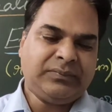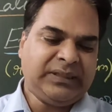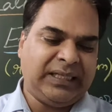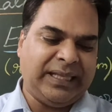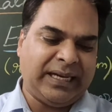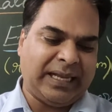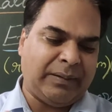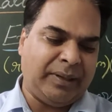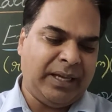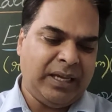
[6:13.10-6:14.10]
There can
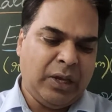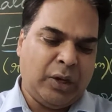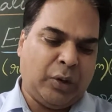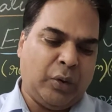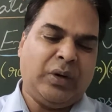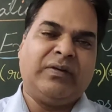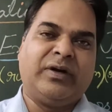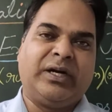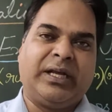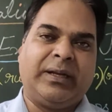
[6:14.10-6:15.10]
be no
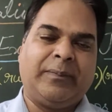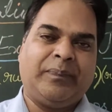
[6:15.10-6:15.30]
liberty.